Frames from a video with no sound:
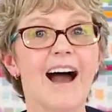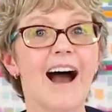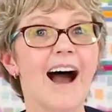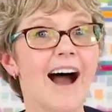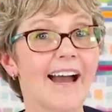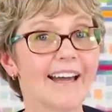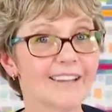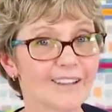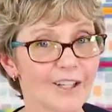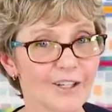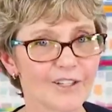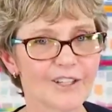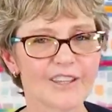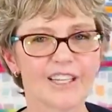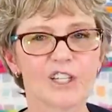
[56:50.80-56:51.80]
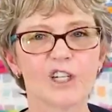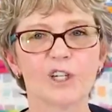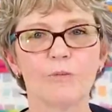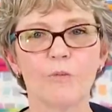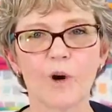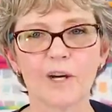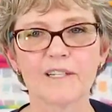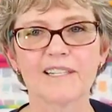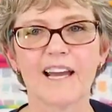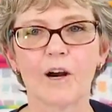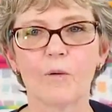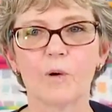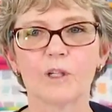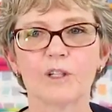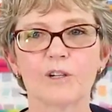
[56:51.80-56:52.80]
I learned that she works at
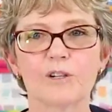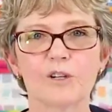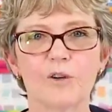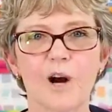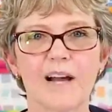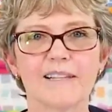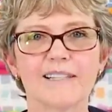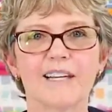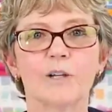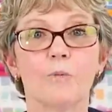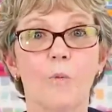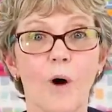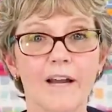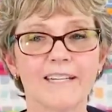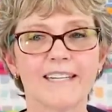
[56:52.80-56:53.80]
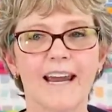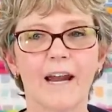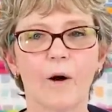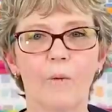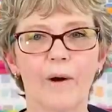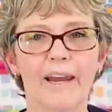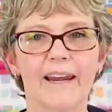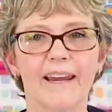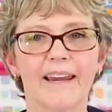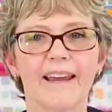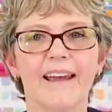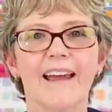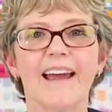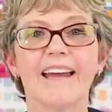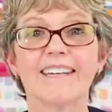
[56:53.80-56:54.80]
Quilter's Crossing one day a week.
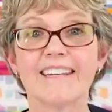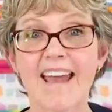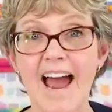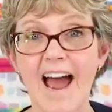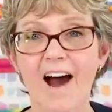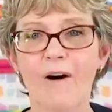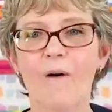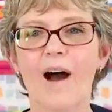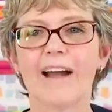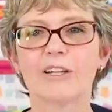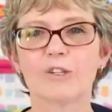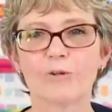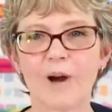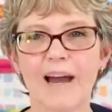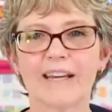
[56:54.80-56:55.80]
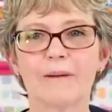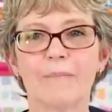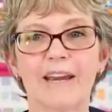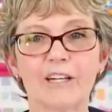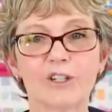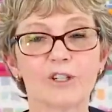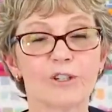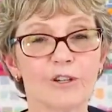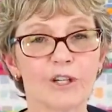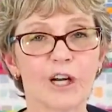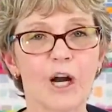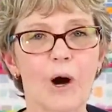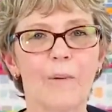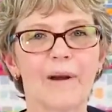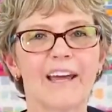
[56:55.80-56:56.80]
Now I try to make sure to
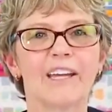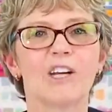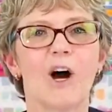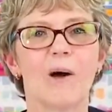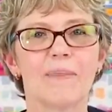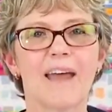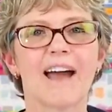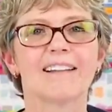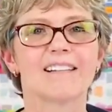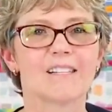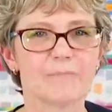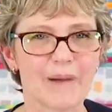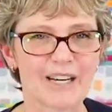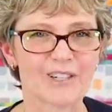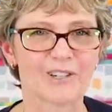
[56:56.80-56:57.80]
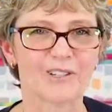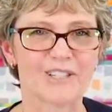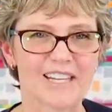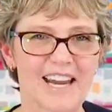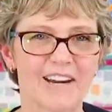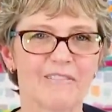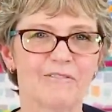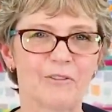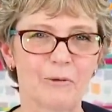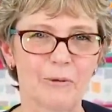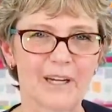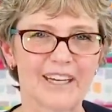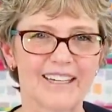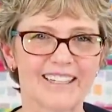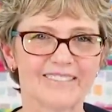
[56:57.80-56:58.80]
go in on that special day of the
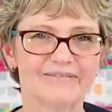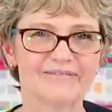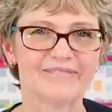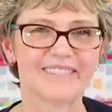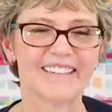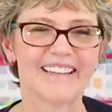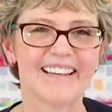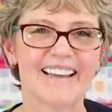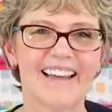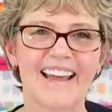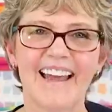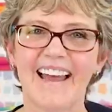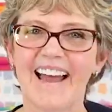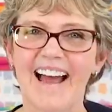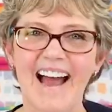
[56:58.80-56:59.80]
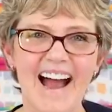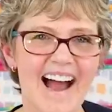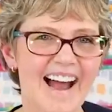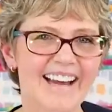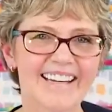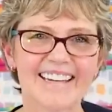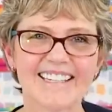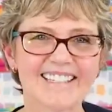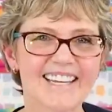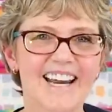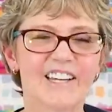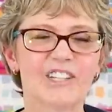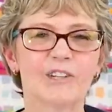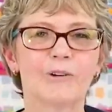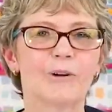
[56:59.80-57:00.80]
week. I can
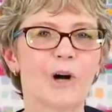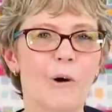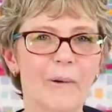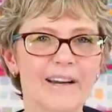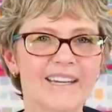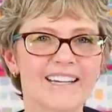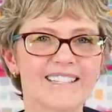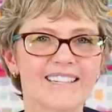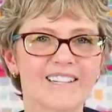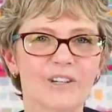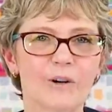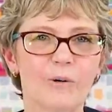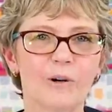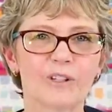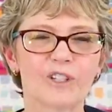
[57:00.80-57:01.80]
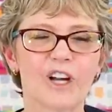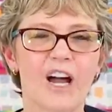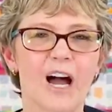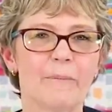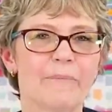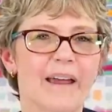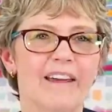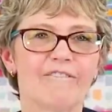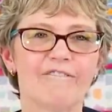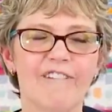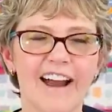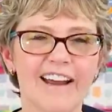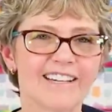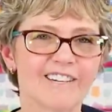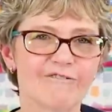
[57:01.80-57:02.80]
tell you, going into the quilt shop and
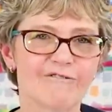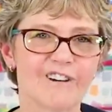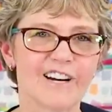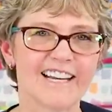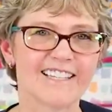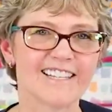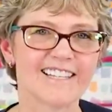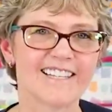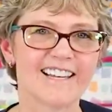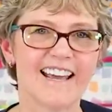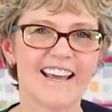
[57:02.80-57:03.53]
finding friends